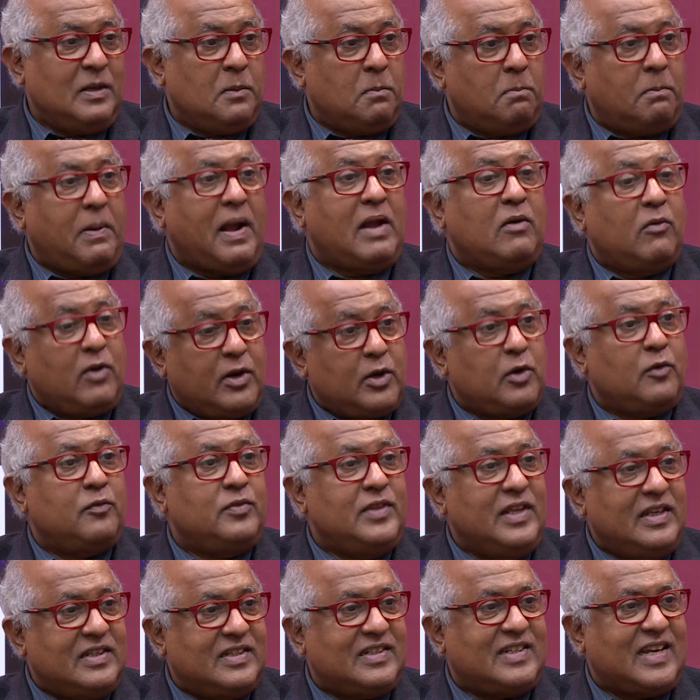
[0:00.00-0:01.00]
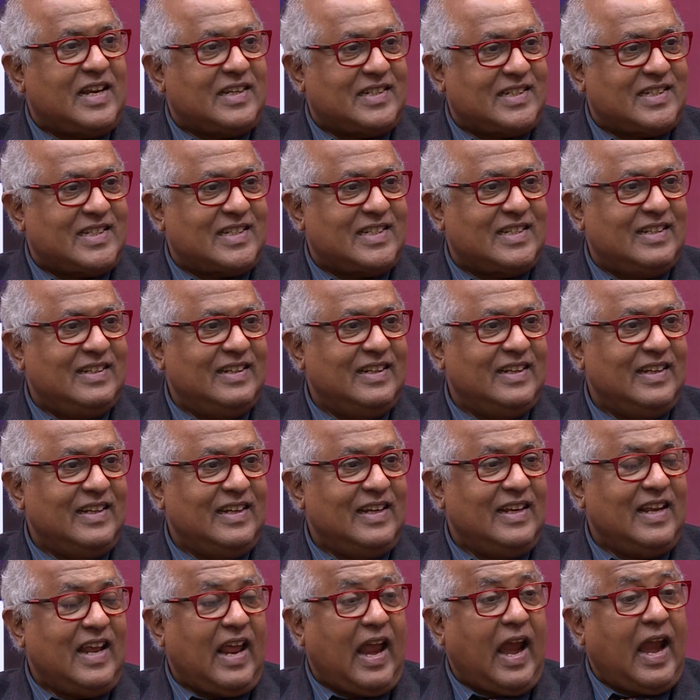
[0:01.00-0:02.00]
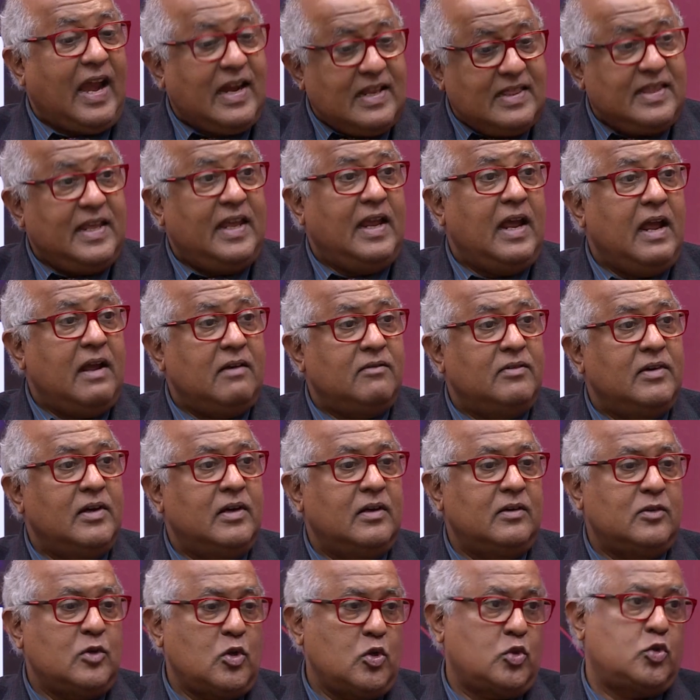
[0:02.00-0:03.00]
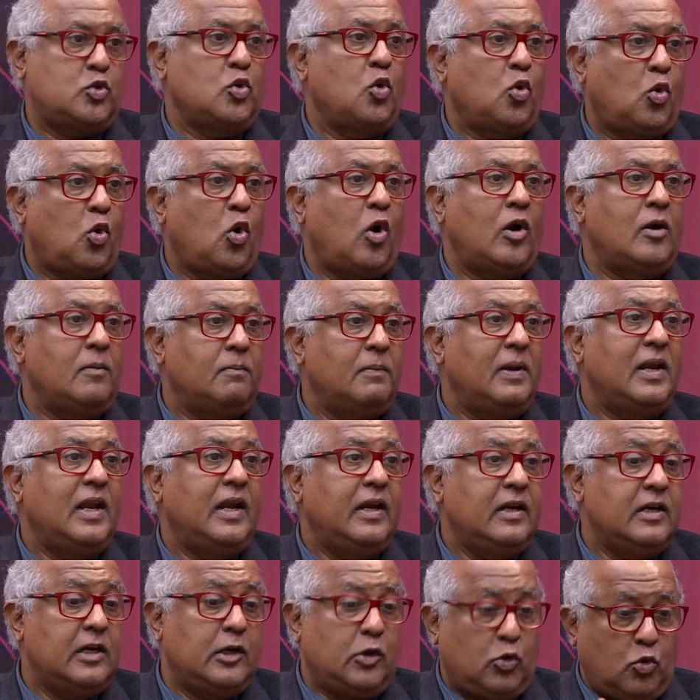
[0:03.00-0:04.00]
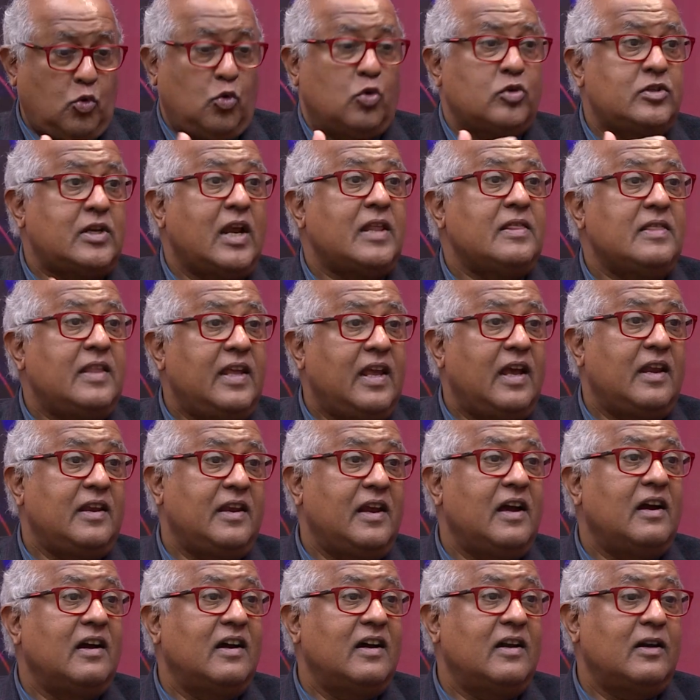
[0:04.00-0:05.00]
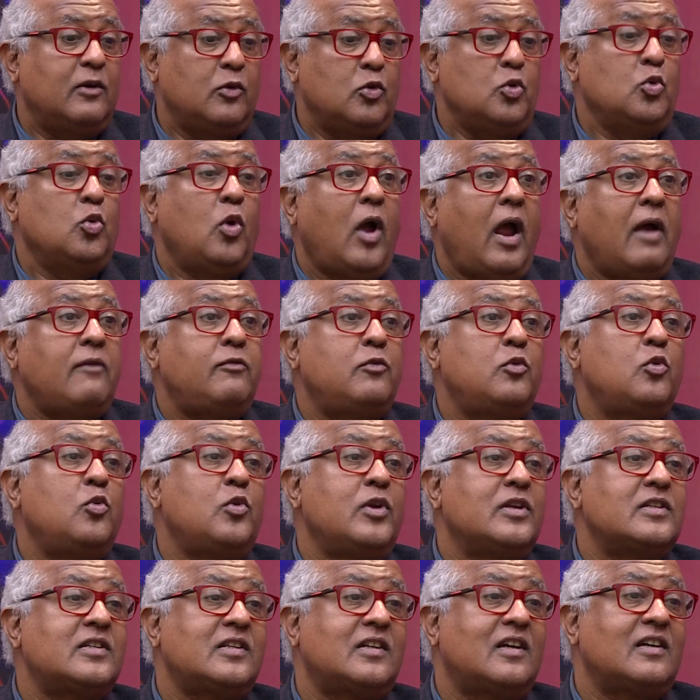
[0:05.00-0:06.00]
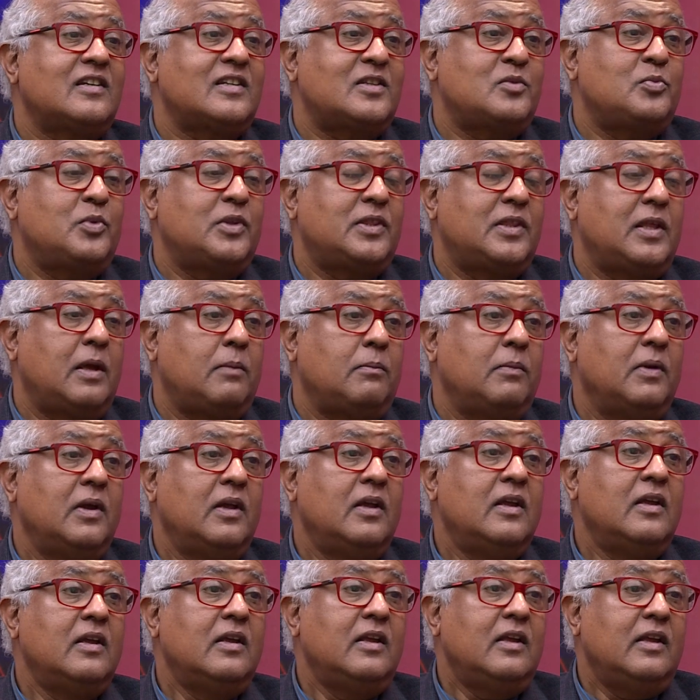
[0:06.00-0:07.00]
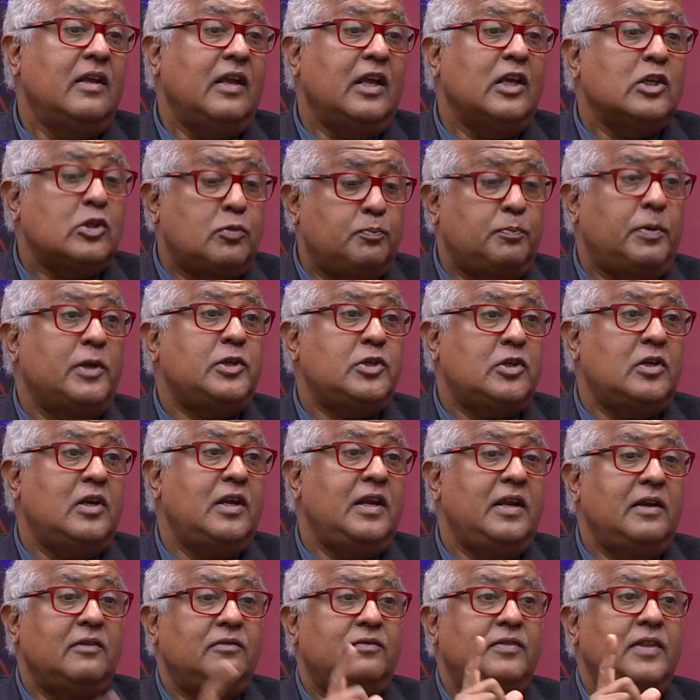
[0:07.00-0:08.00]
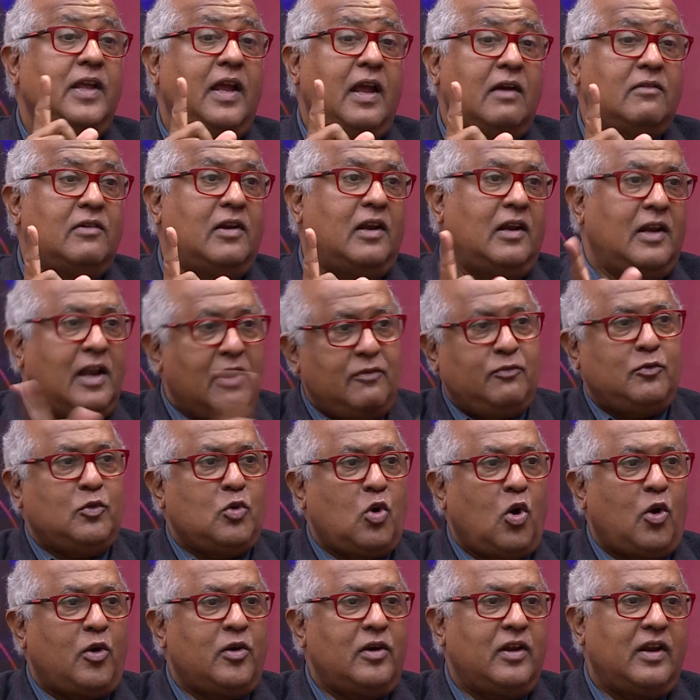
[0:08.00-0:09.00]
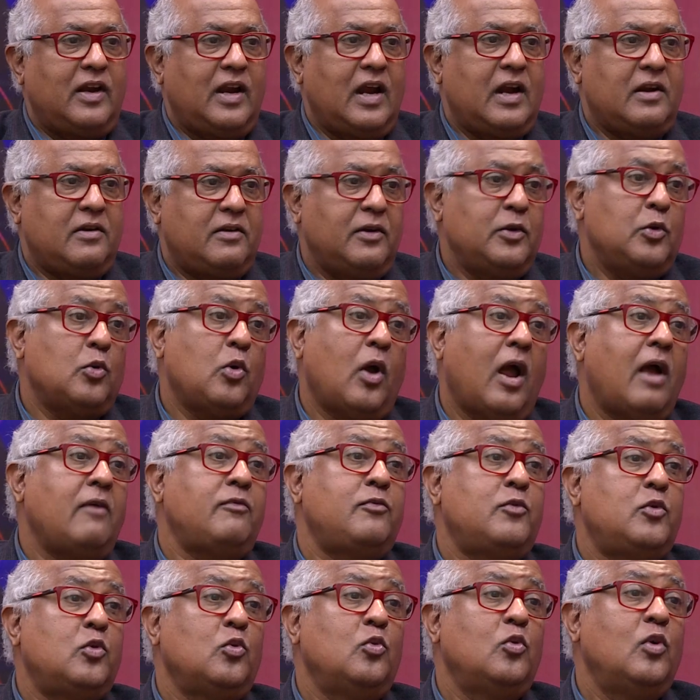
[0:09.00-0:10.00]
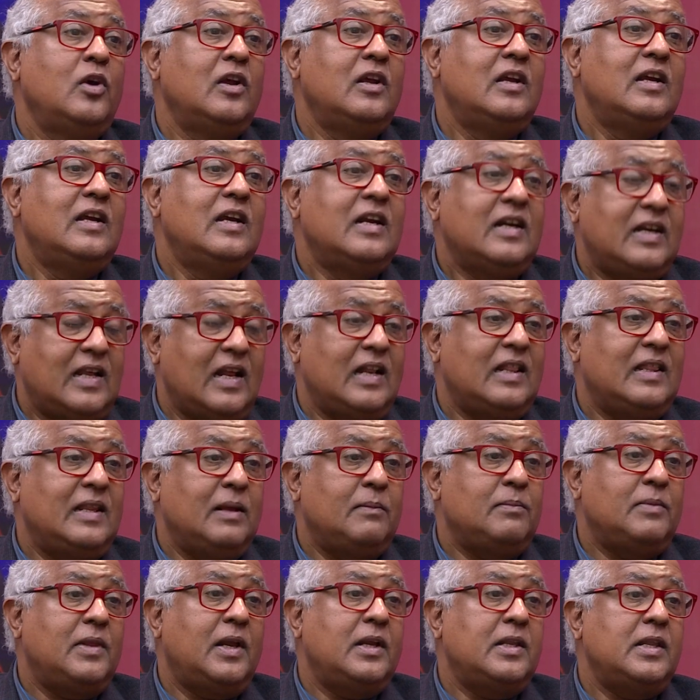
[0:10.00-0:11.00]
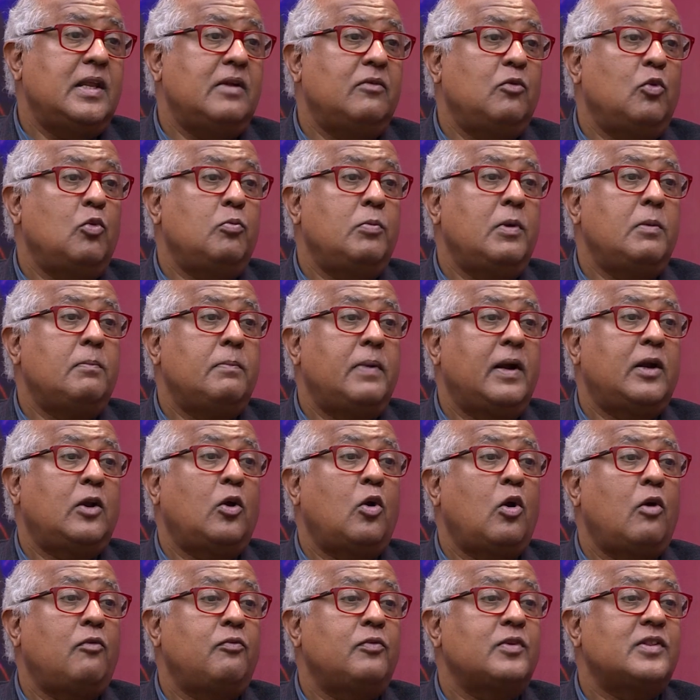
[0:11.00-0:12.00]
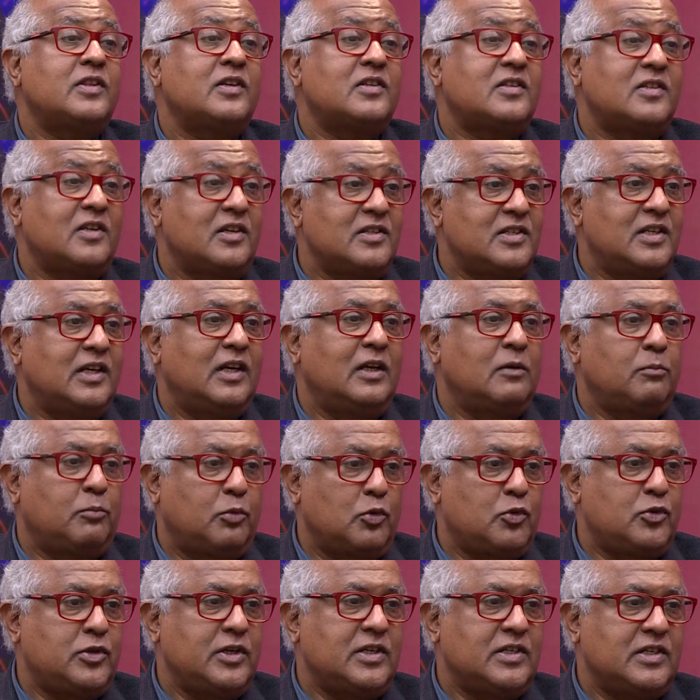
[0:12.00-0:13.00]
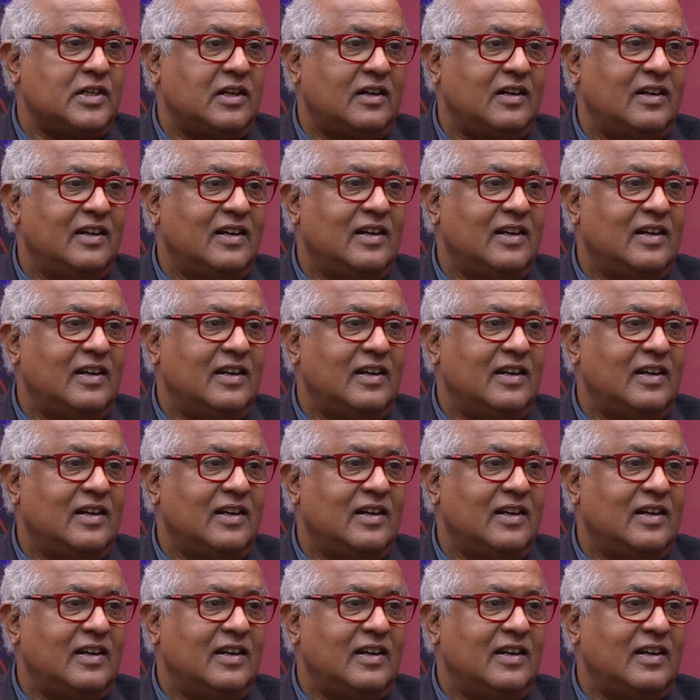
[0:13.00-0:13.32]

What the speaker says: by one of these tests and they have a so-called malignant course and they are younger, you have to discuss with them, especially if they have a left coronary artery, you have to tell them that they would be better off with a surgical procedure